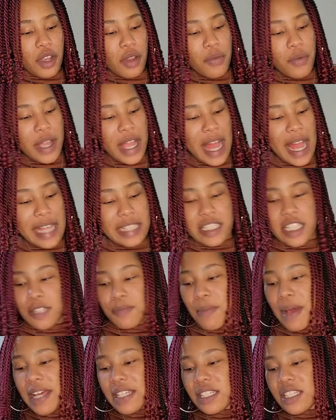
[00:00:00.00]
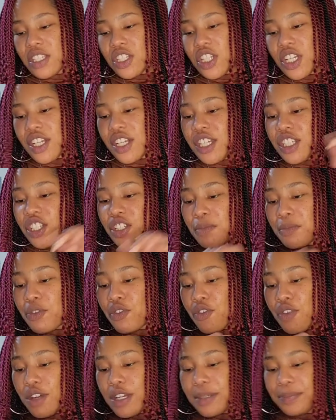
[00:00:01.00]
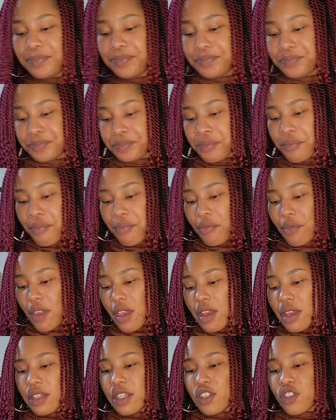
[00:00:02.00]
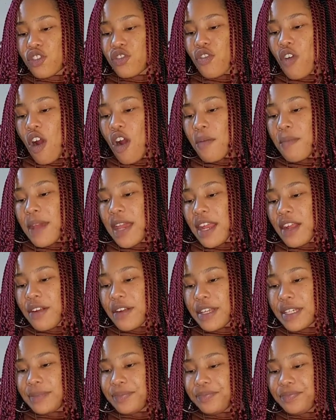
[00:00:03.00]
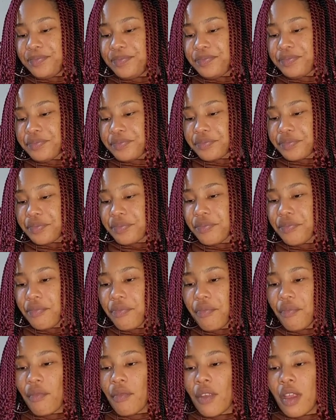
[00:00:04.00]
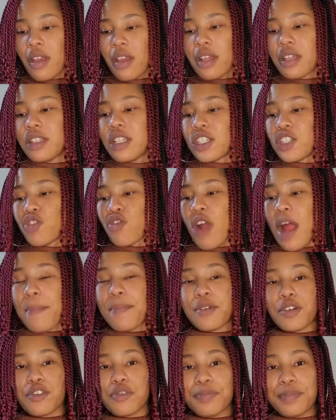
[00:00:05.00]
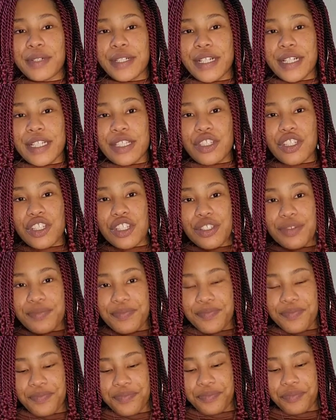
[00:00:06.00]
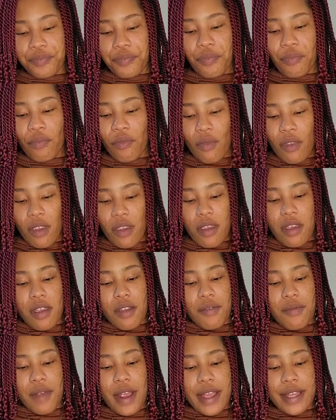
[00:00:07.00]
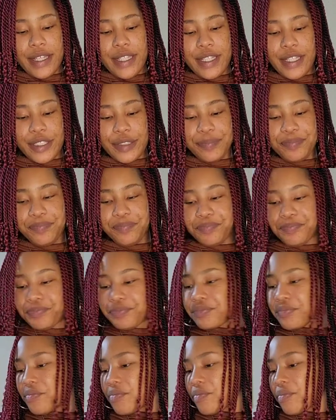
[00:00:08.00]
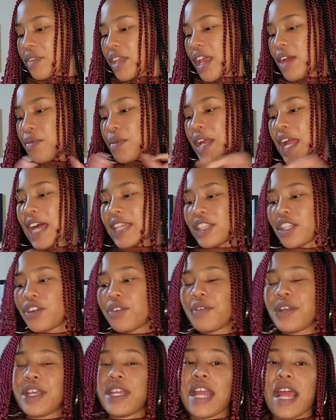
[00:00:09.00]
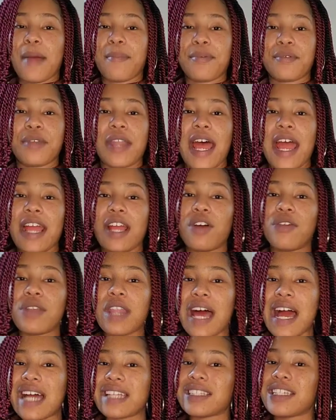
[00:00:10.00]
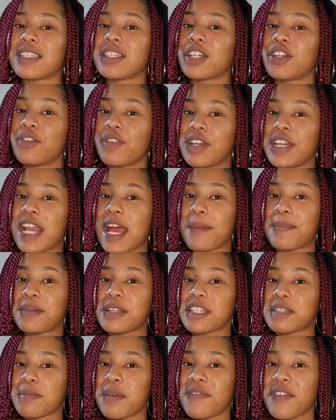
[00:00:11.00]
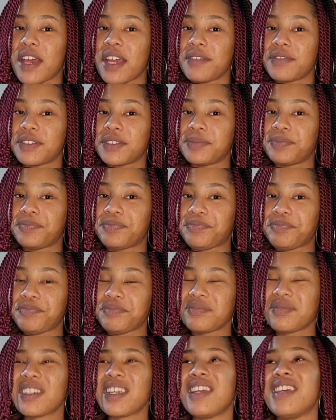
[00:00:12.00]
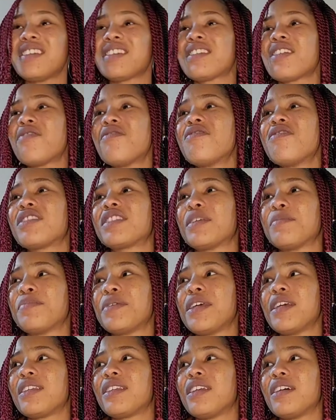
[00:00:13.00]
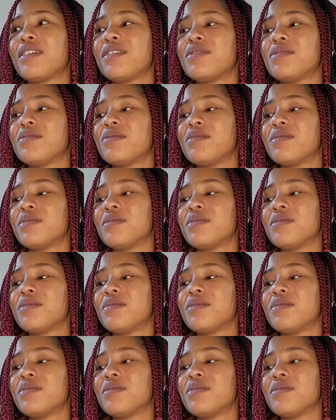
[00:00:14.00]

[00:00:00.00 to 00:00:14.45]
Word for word: We got the spicy cherry chamoy, the strawberry, the tropical punch right here, and we got the green apple. And I ain't gonna lie, I think the green apple is my favorite. It's so hard to pick though.